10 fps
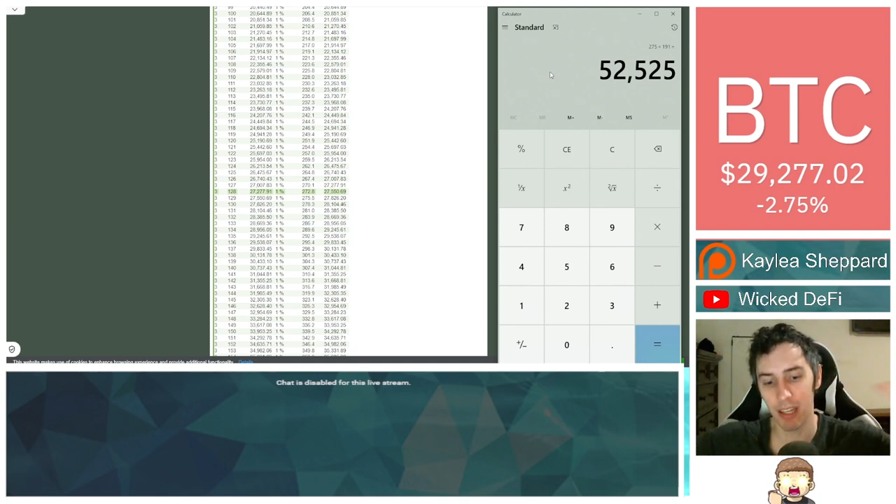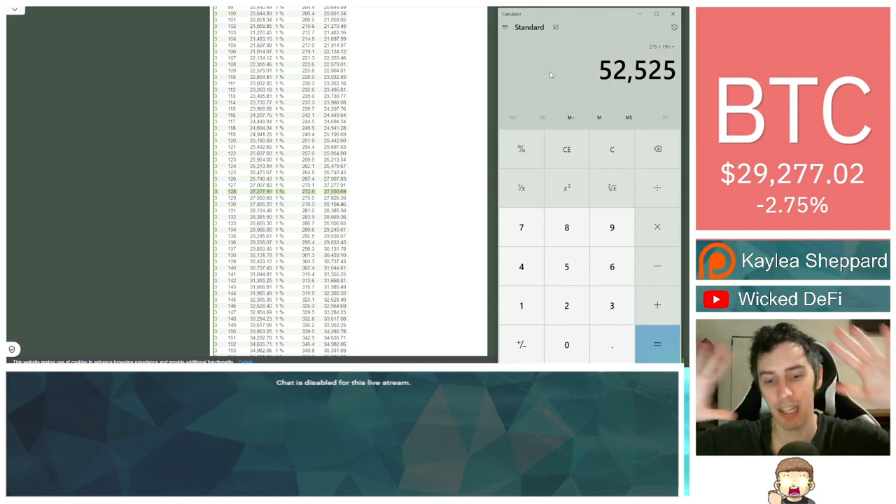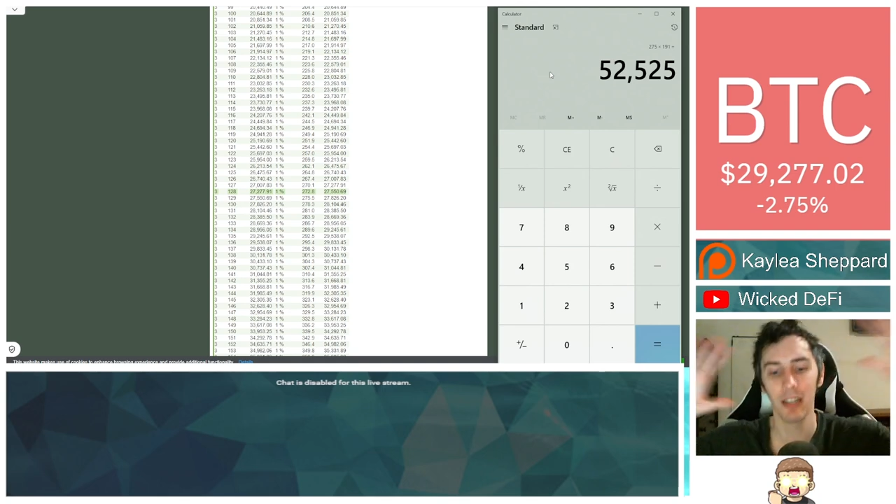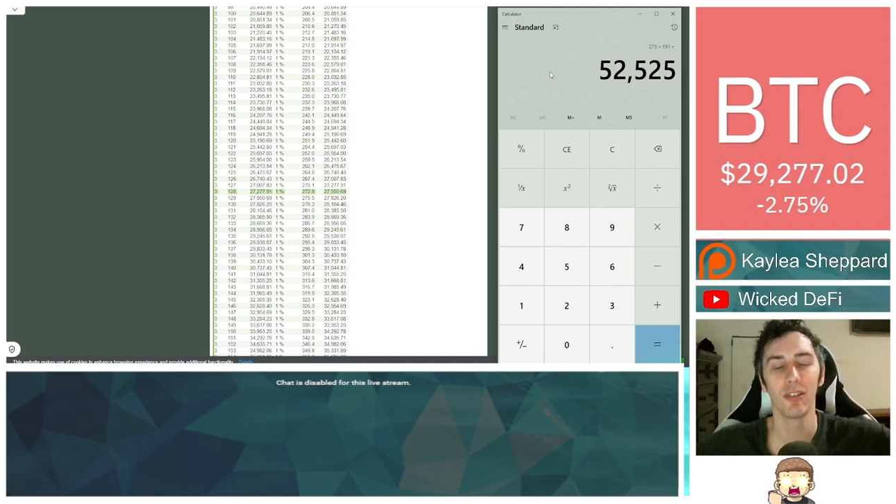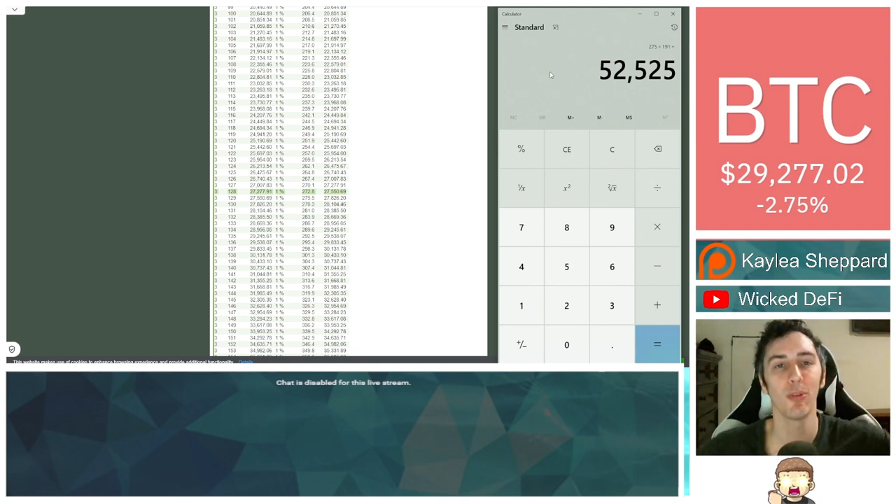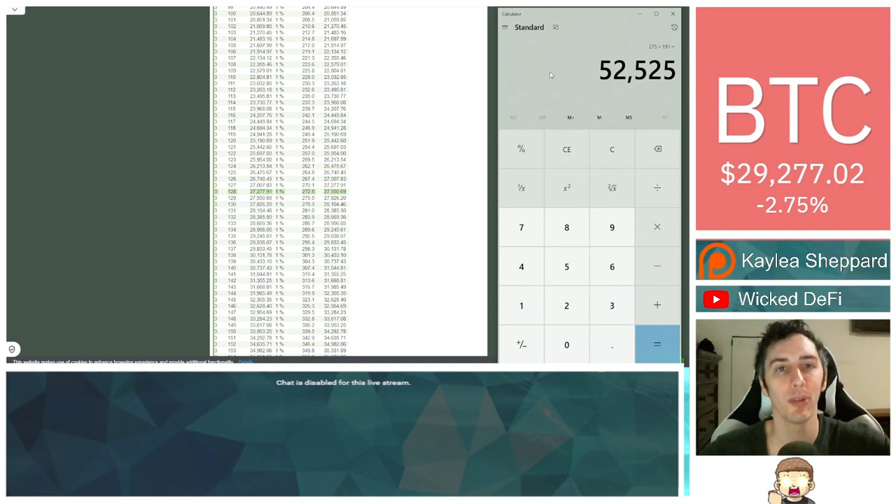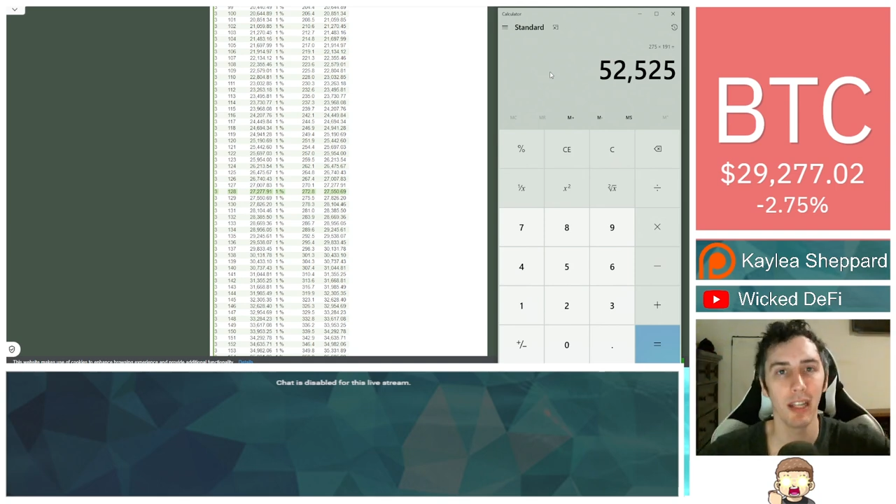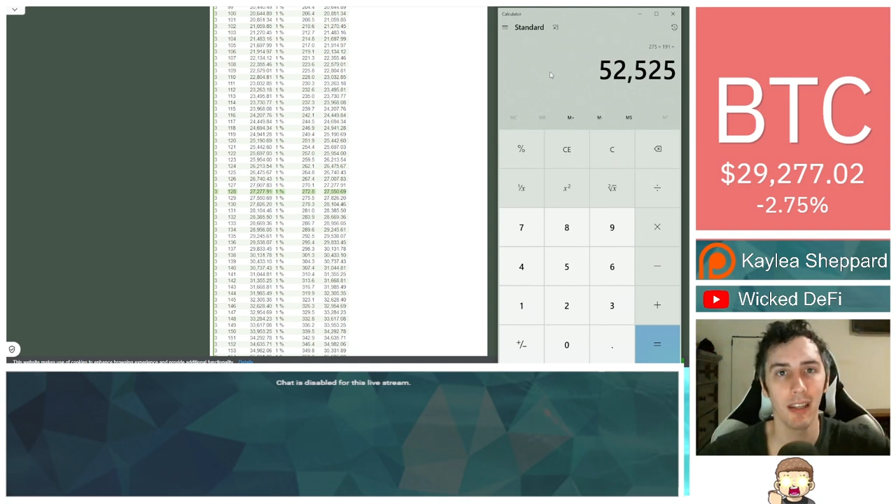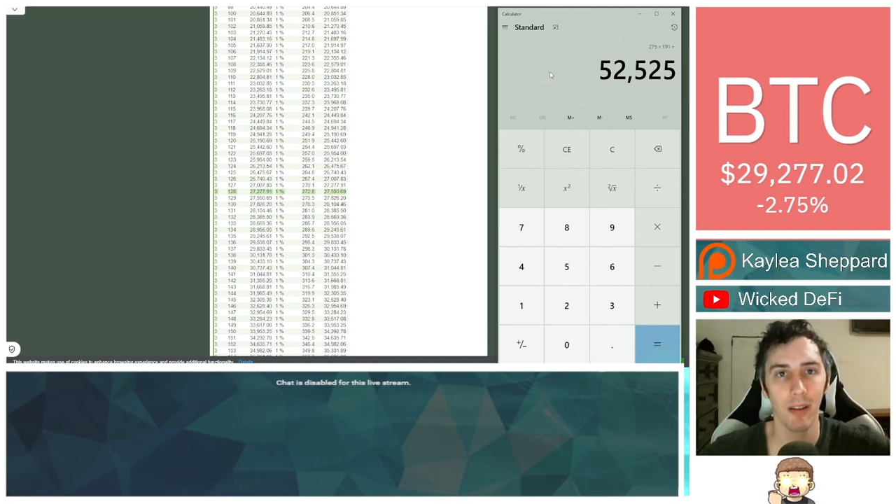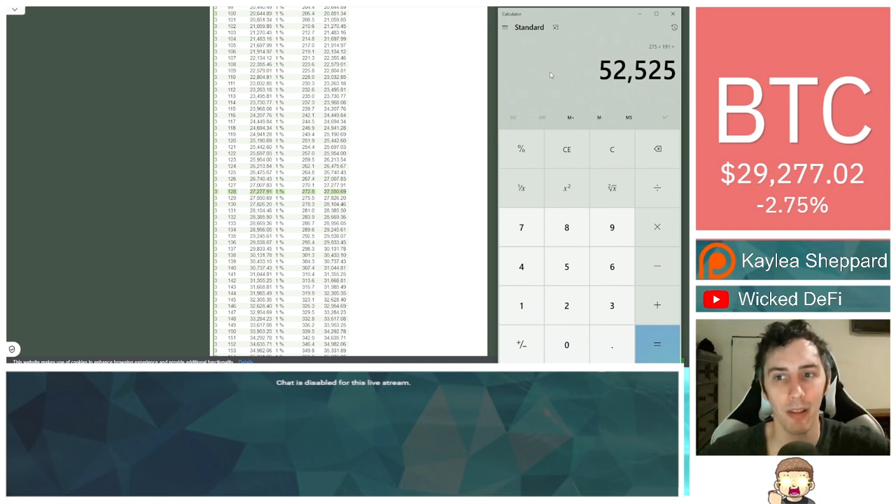getting too
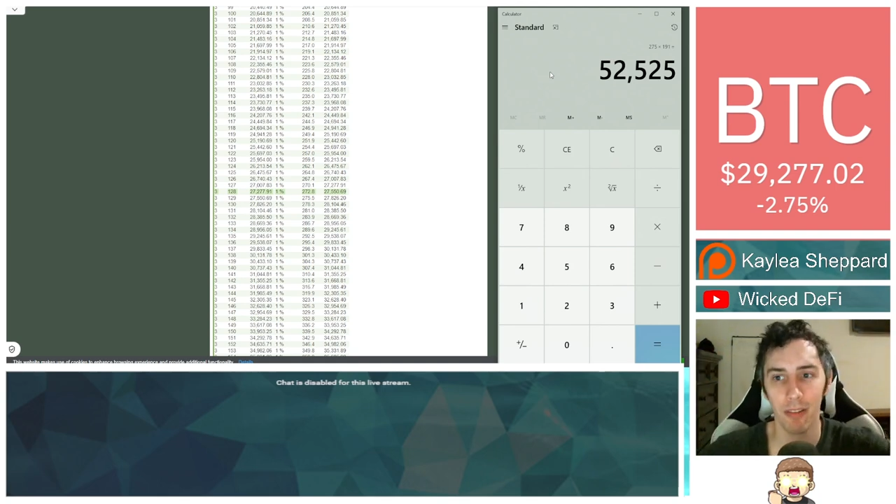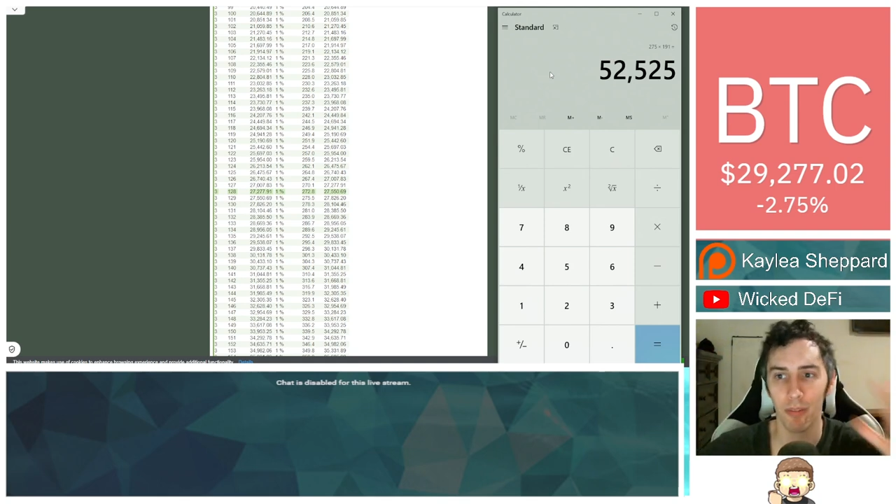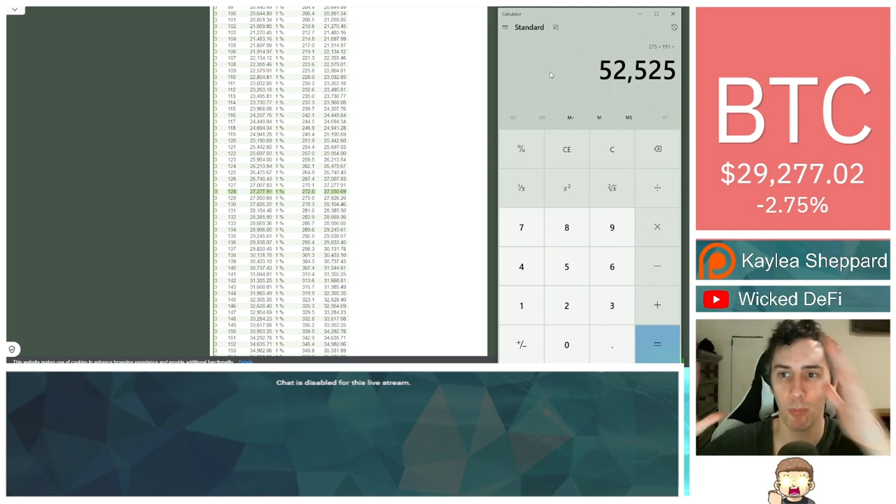ridiculous.